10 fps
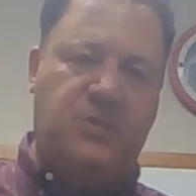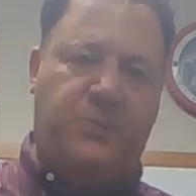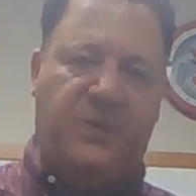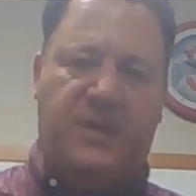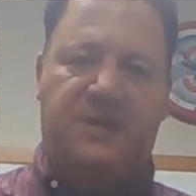
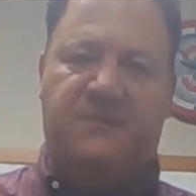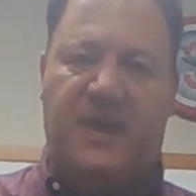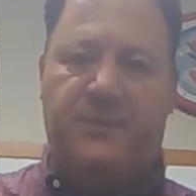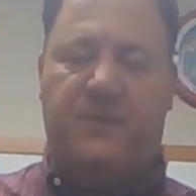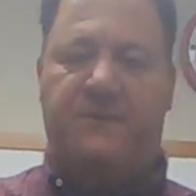superheated
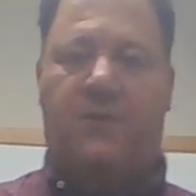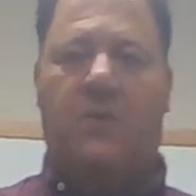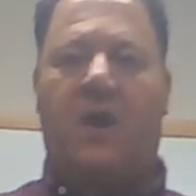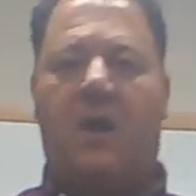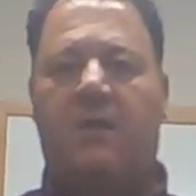vapor
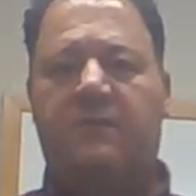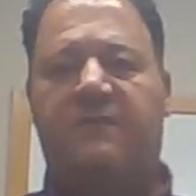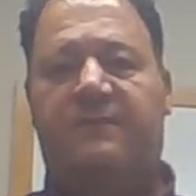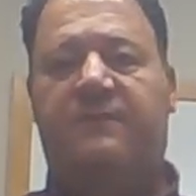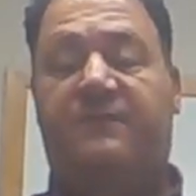for our
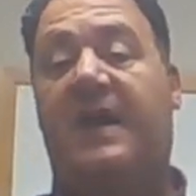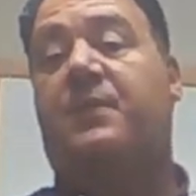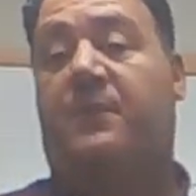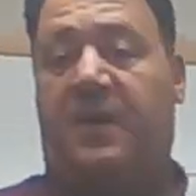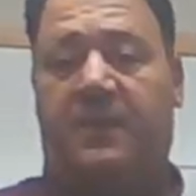
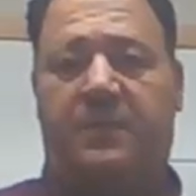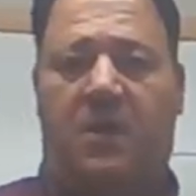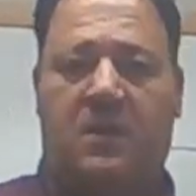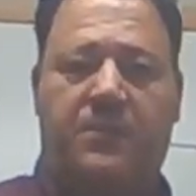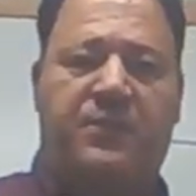vapor pump,
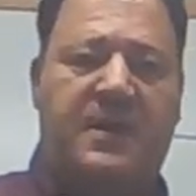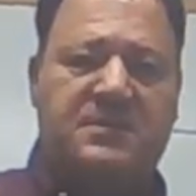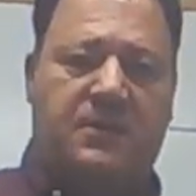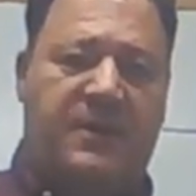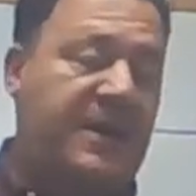our
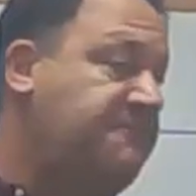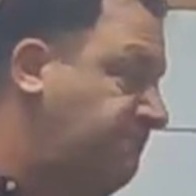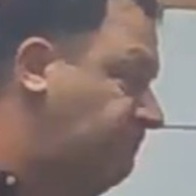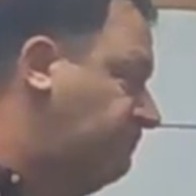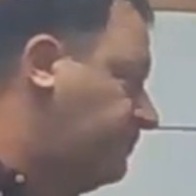compressor, right?
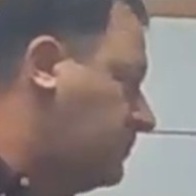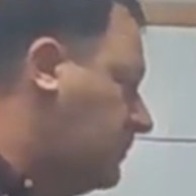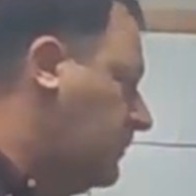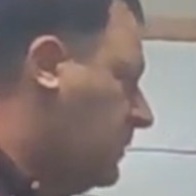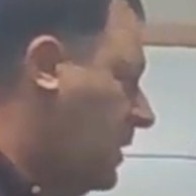
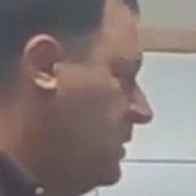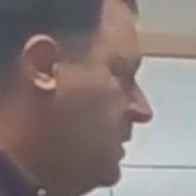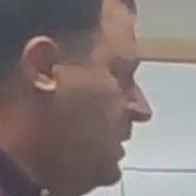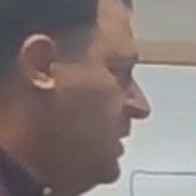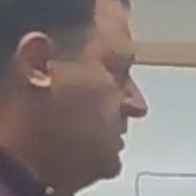
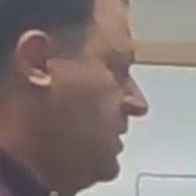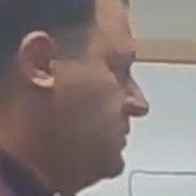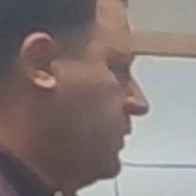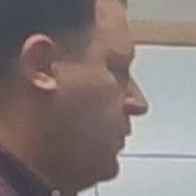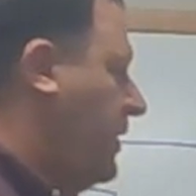So
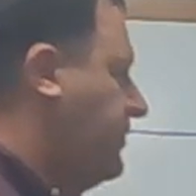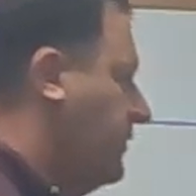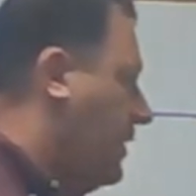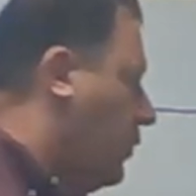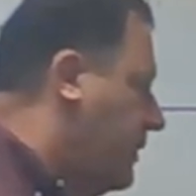as we're going through there,